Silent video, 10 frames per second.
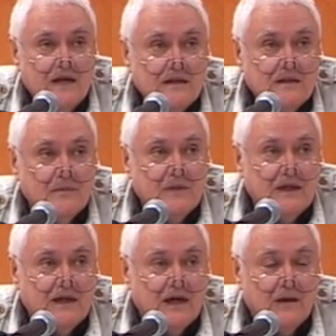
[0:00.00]
to
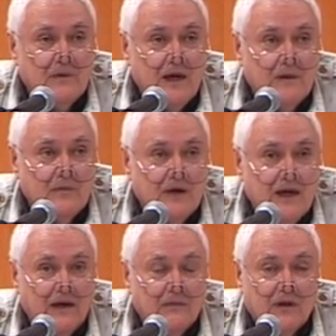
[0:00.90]
become
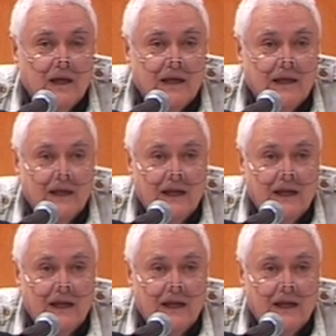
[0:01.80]
Abraham Lincoln?